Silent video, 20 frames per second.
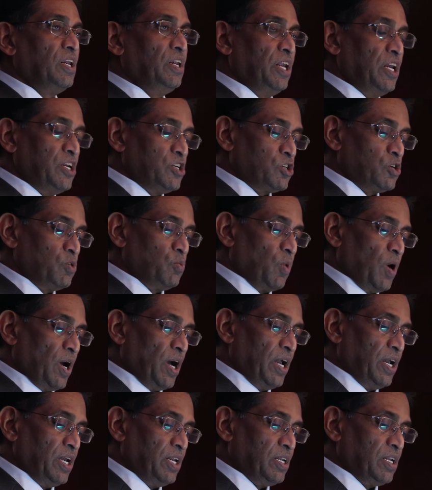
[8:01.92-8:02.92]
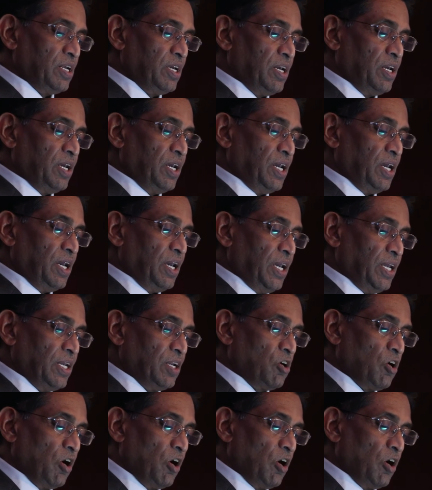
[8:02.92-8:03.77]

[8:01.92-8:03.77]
nationwide, in